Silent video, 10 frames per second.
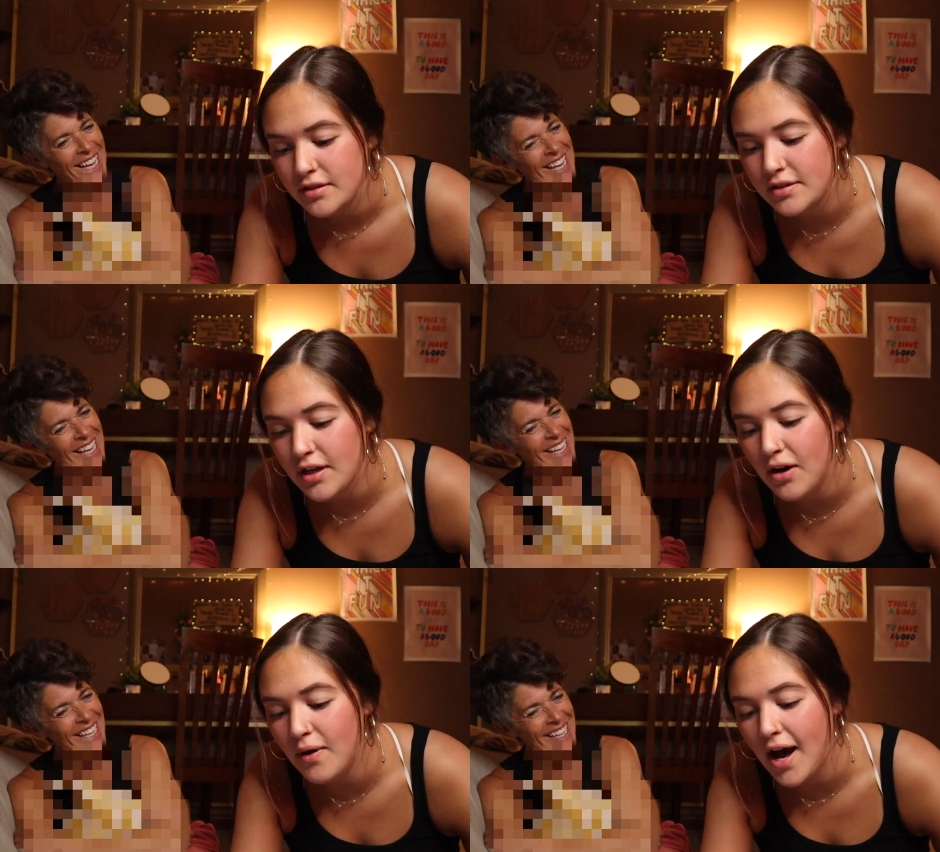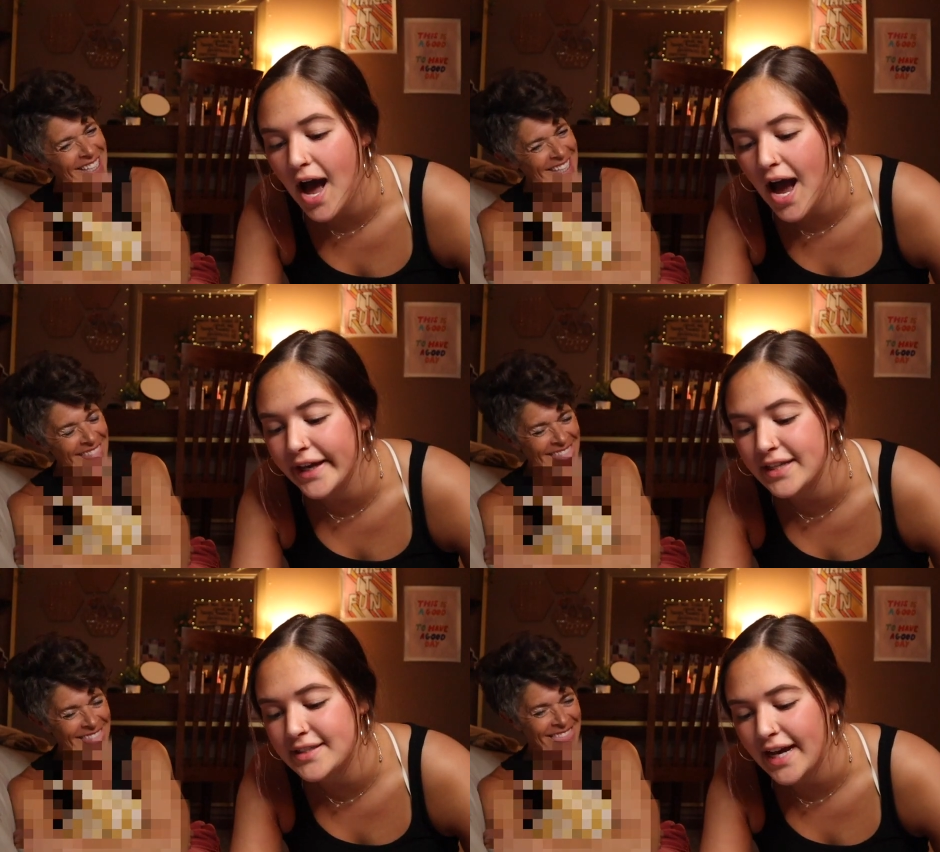Speaker 1: So
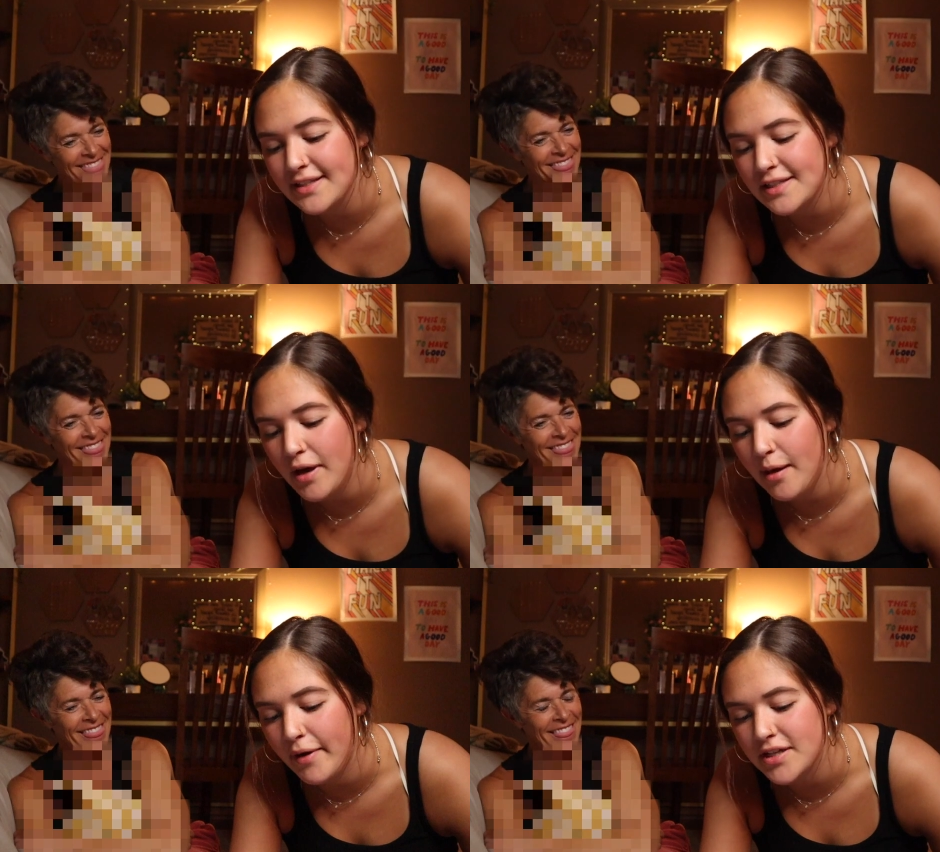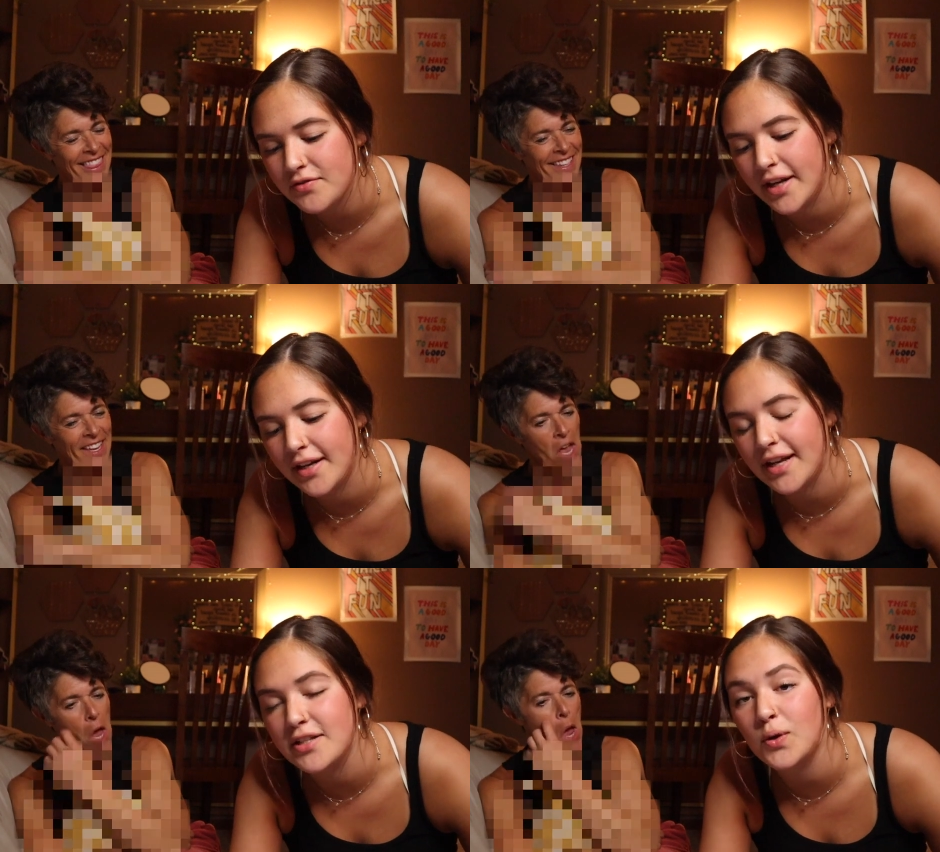I texted my best
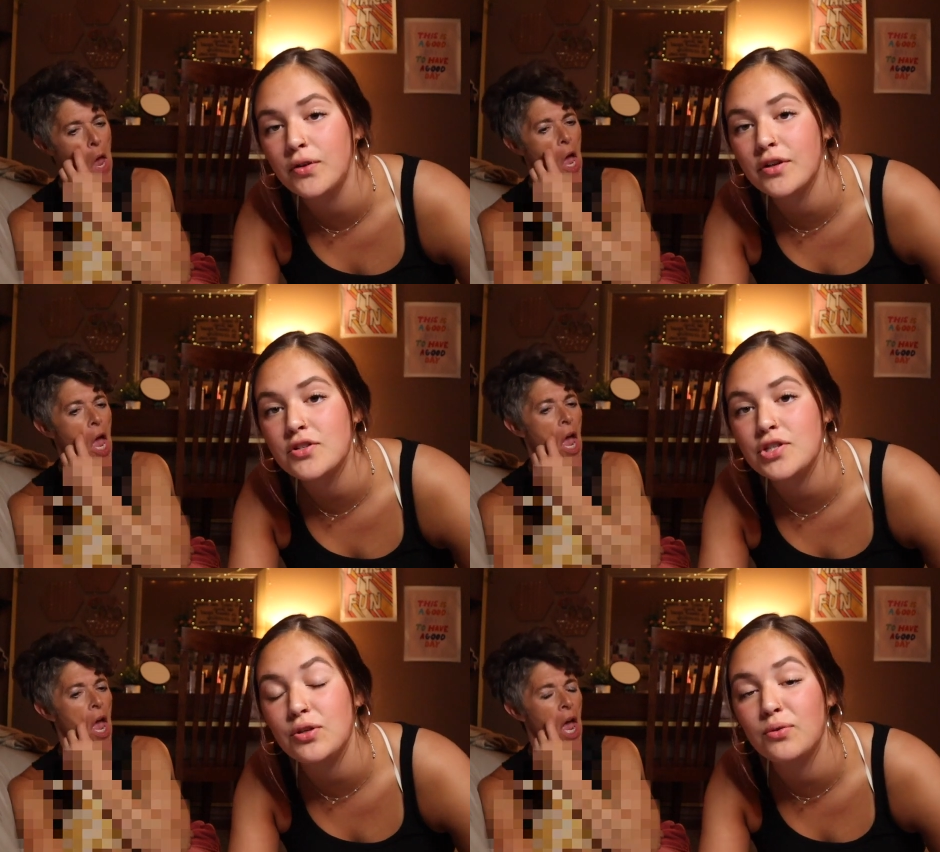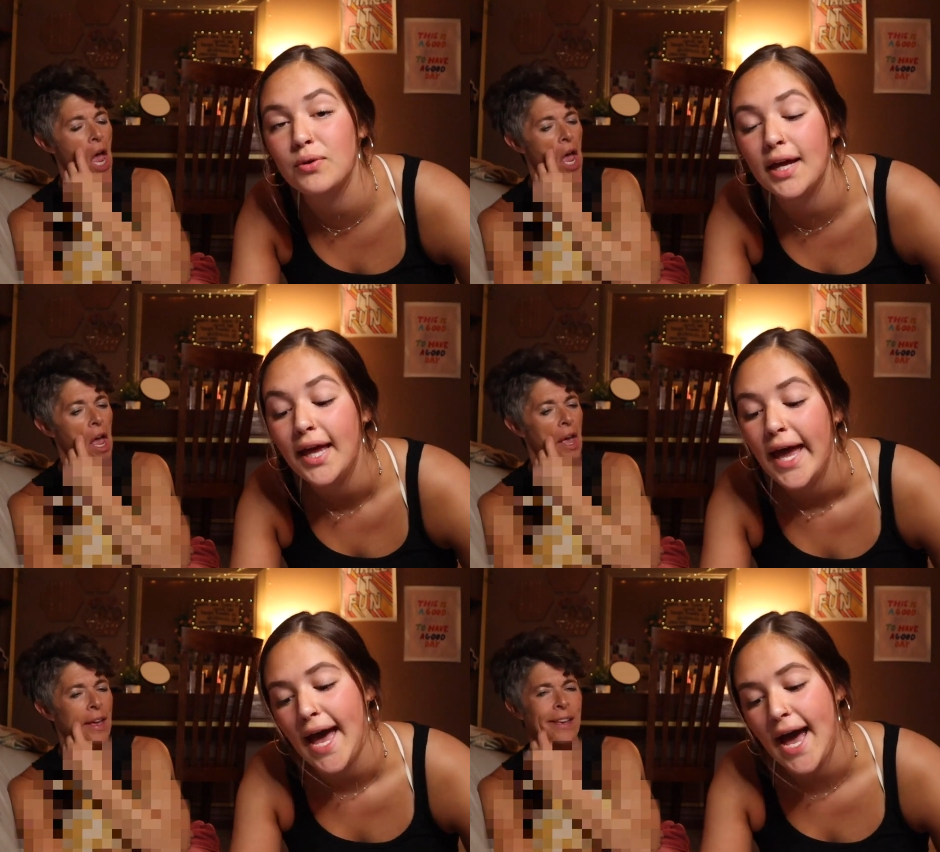friend and I told her
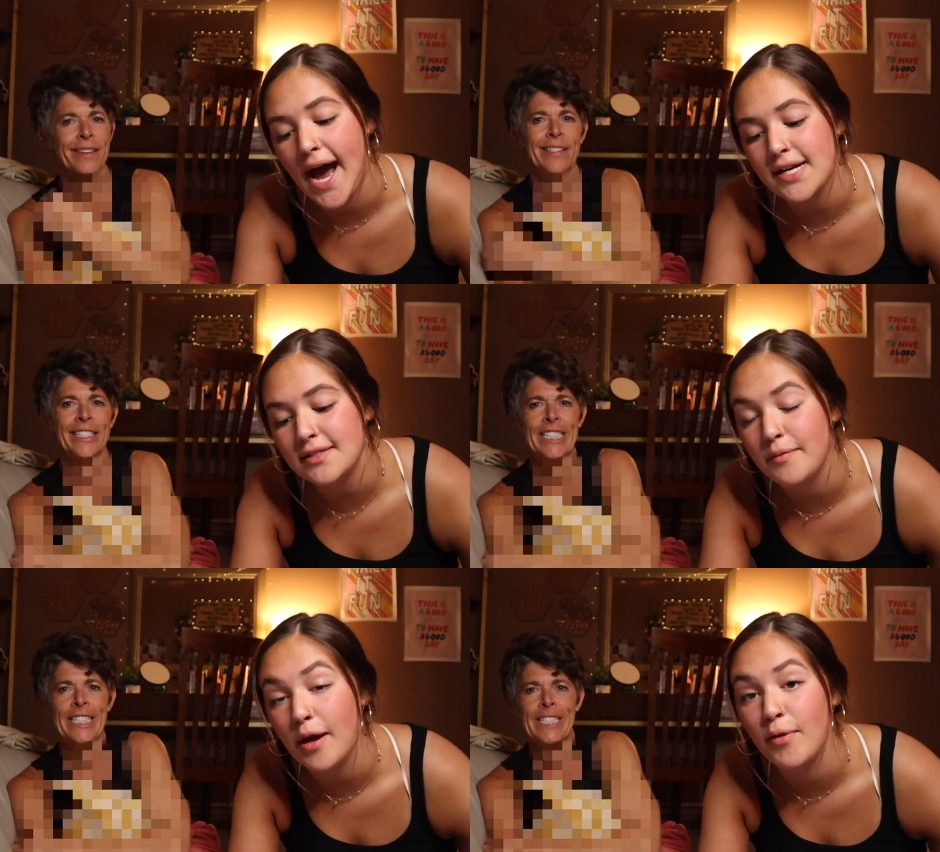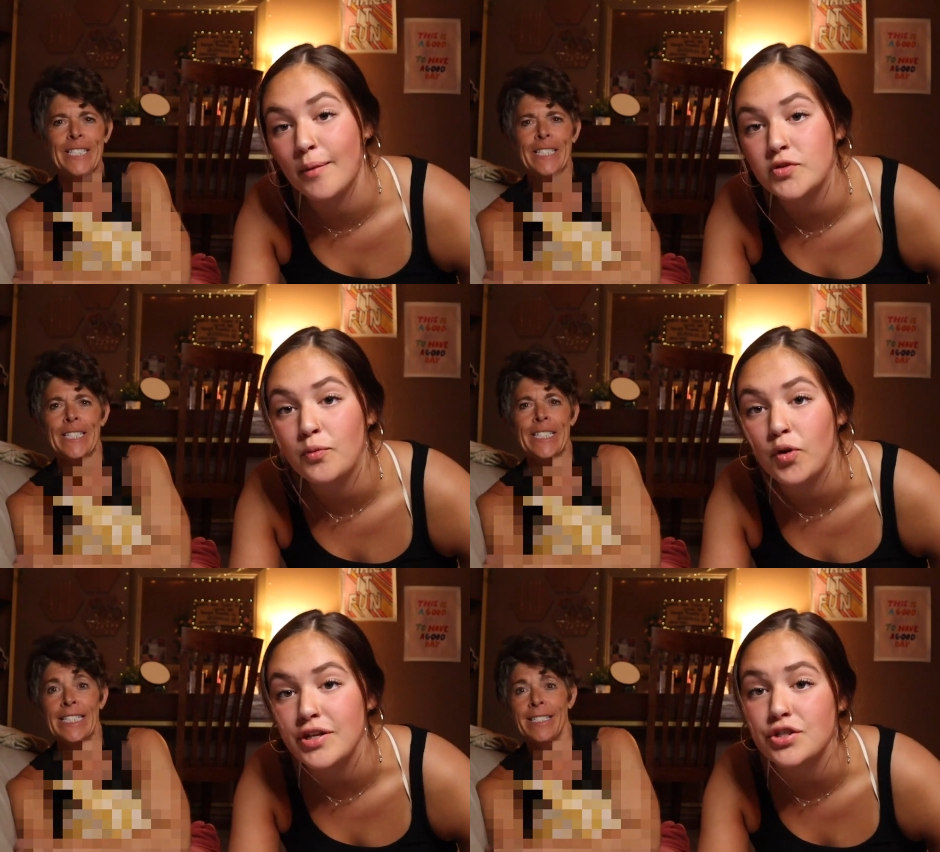to ask my mom
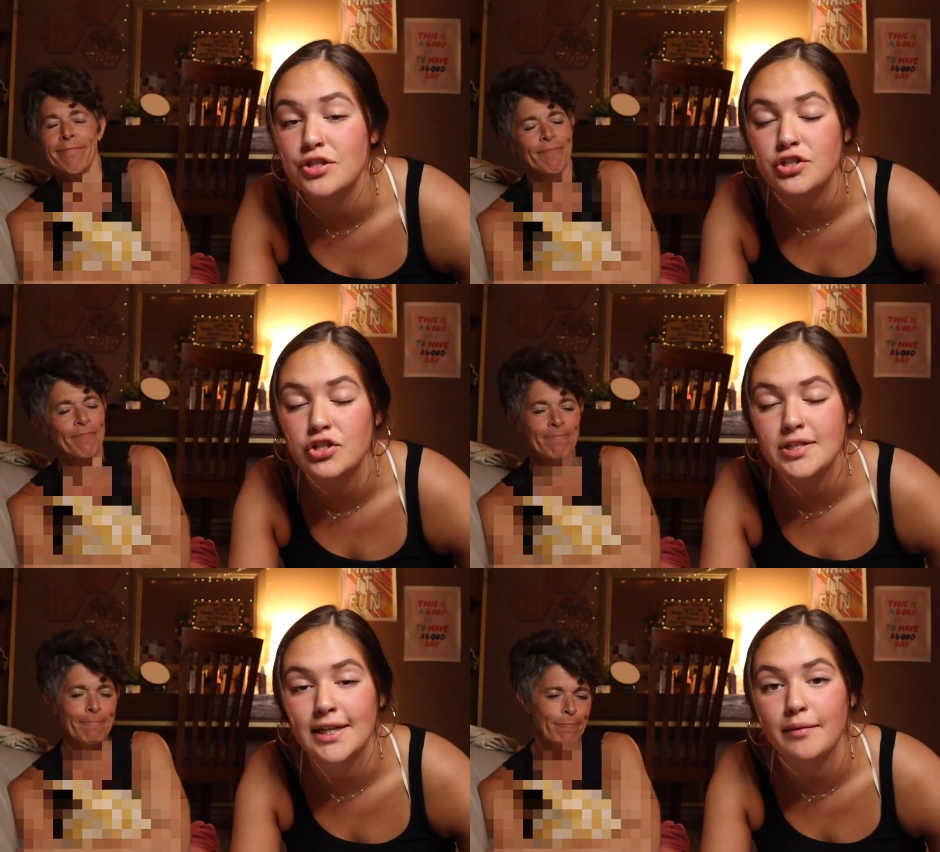some questions just to